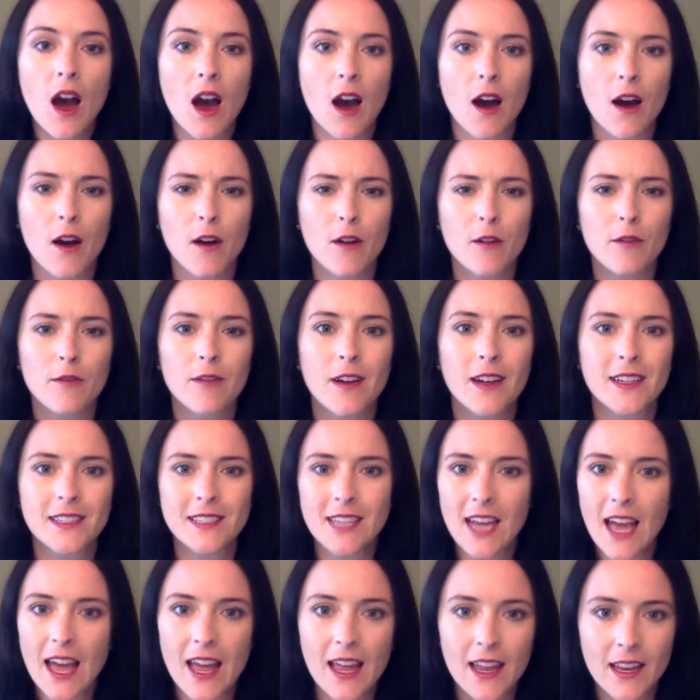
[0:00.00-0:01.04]
of
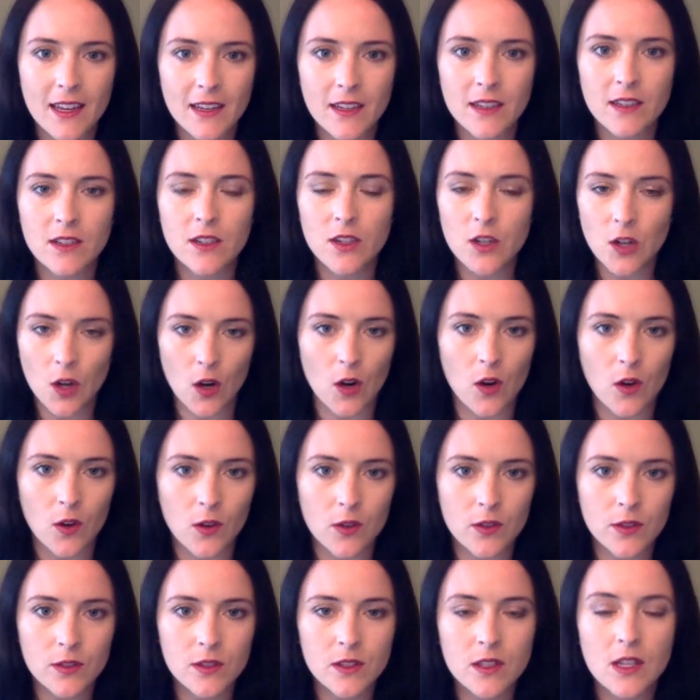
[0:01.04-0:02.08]
10
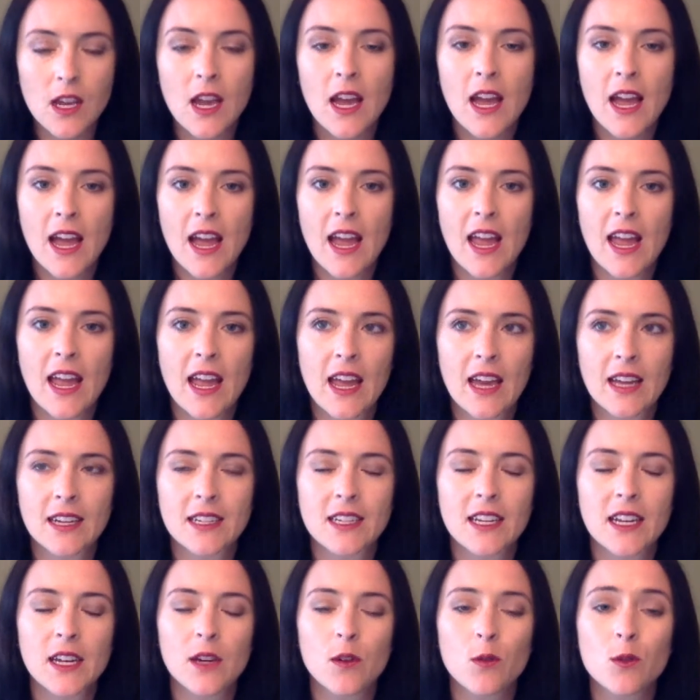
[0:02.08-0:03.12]
girls
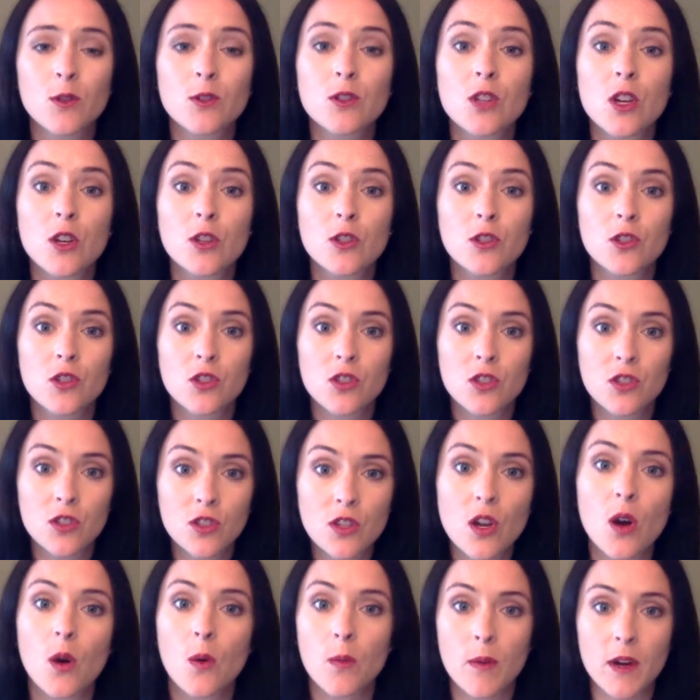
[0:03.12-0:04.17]
and it was
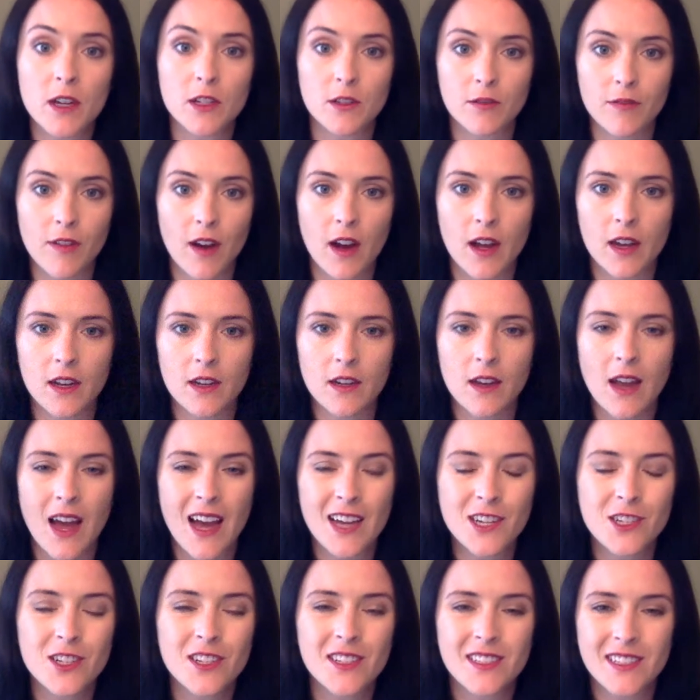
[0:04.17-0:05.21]
so much fun.
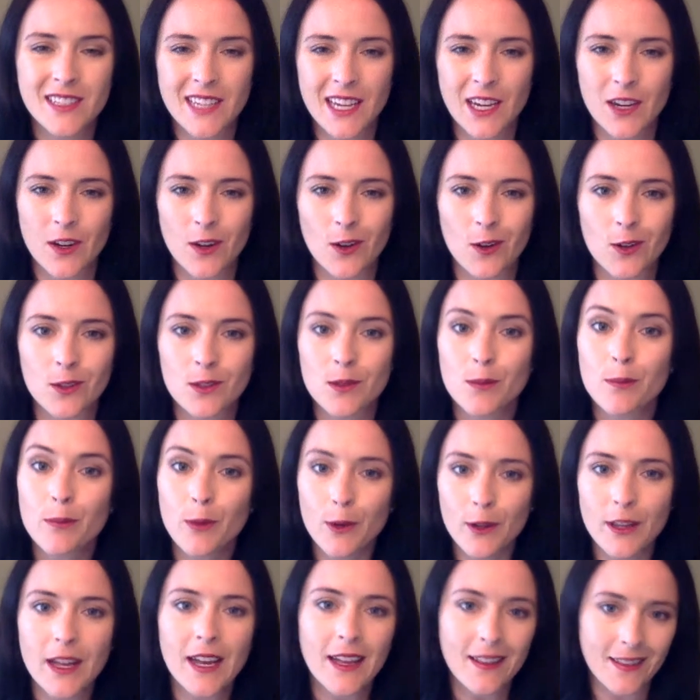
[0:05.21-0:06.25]
I shouldn't say girls,
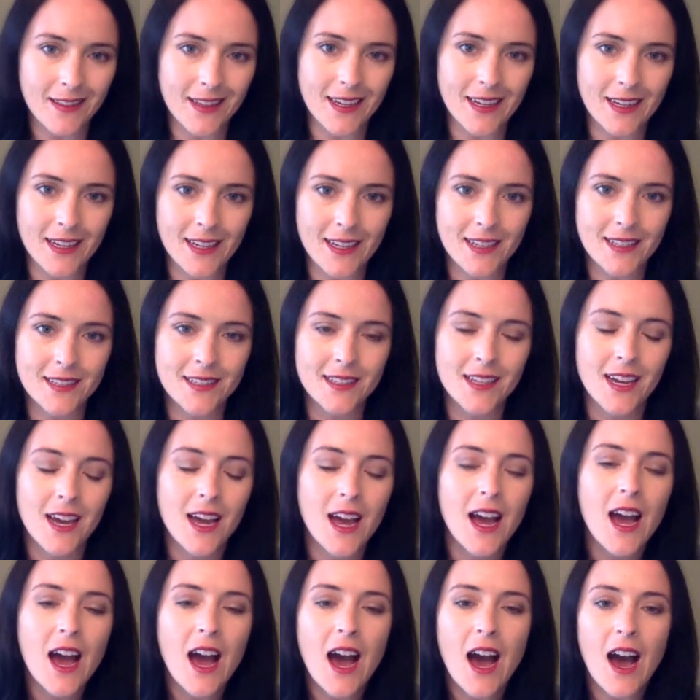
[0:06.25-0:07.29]
more like ladies.
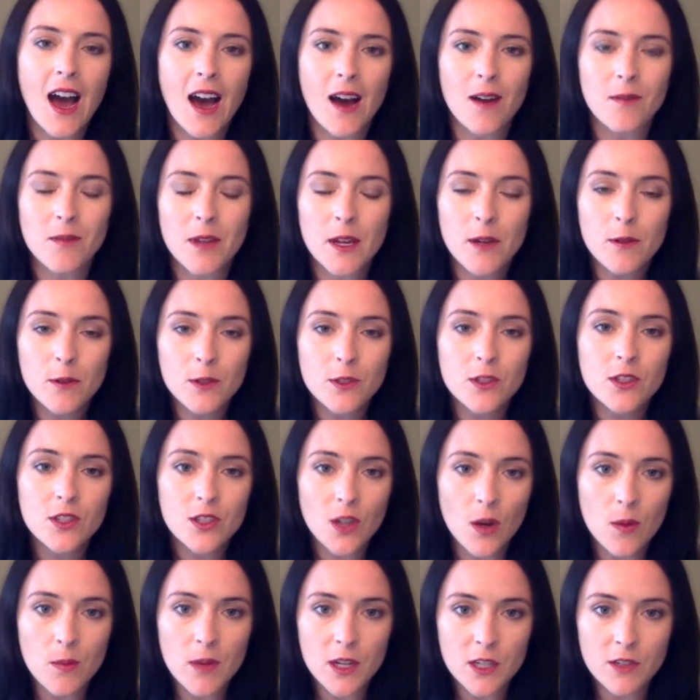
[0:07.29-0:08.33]
It was
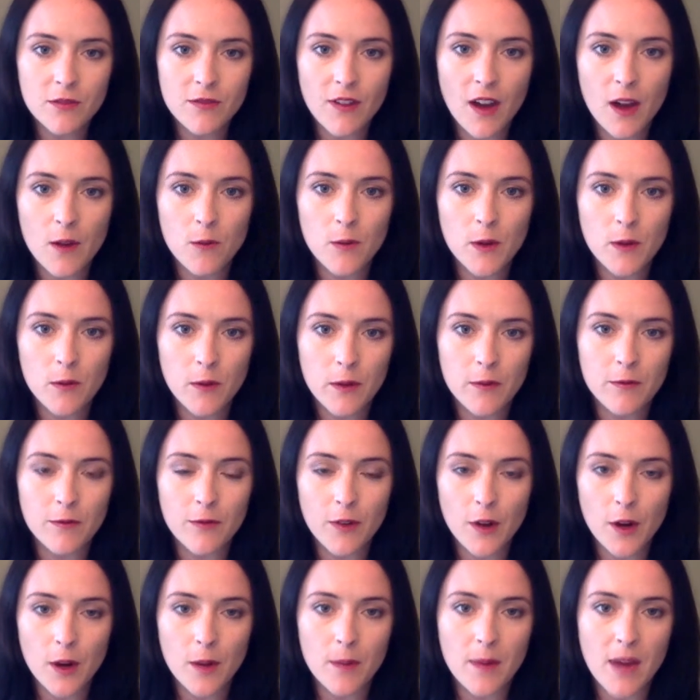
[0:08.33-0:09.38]
so much fun. We went
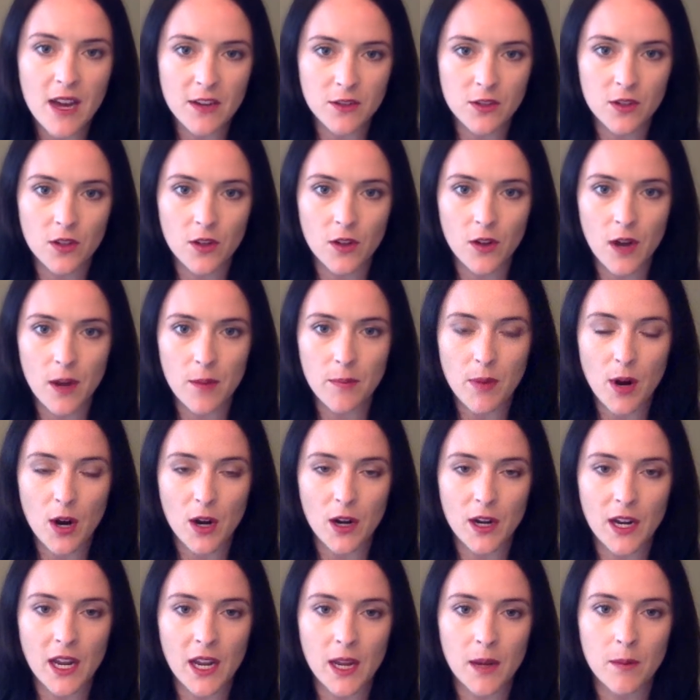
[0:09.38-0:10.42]
for a bachelorette
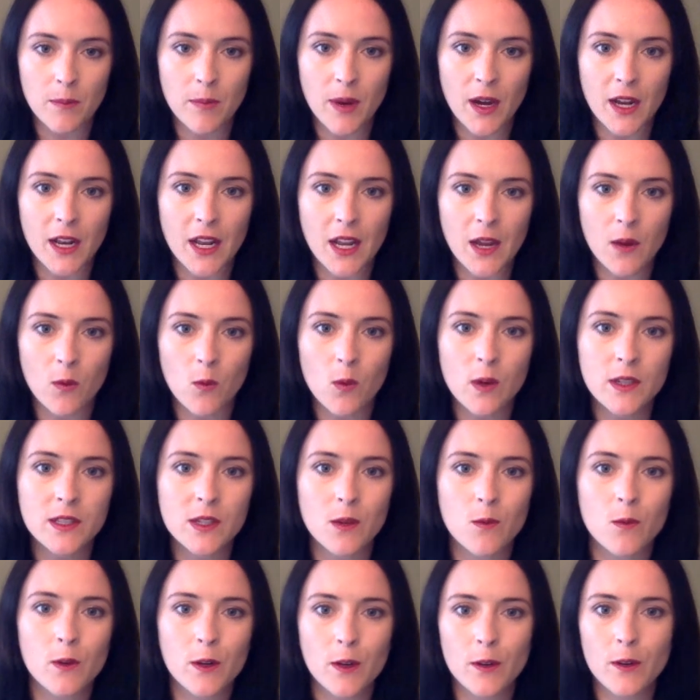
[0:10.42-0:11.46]
party, but it
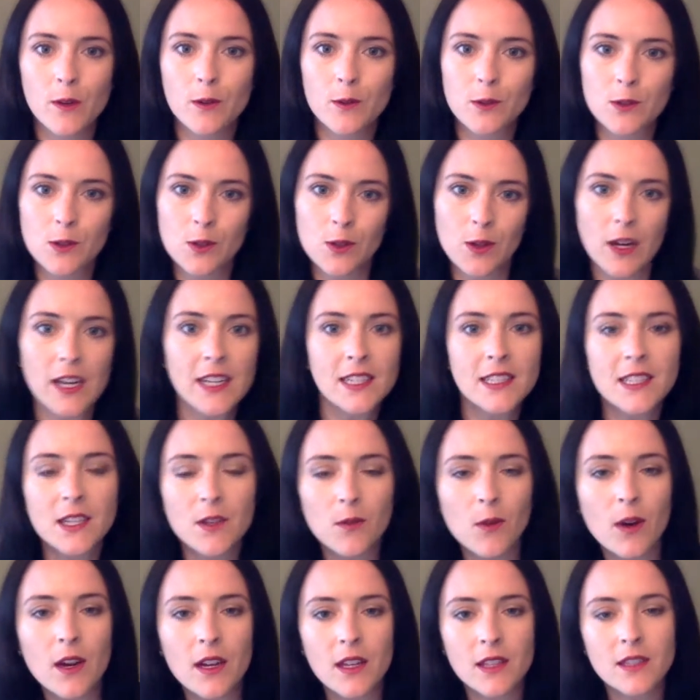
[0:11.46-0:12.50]
wasn't one of those crazy
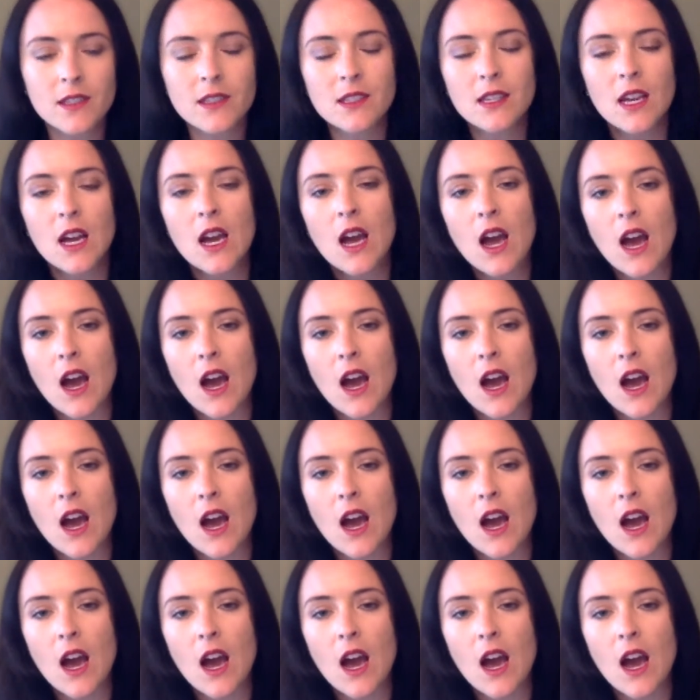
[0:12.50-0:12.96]
ones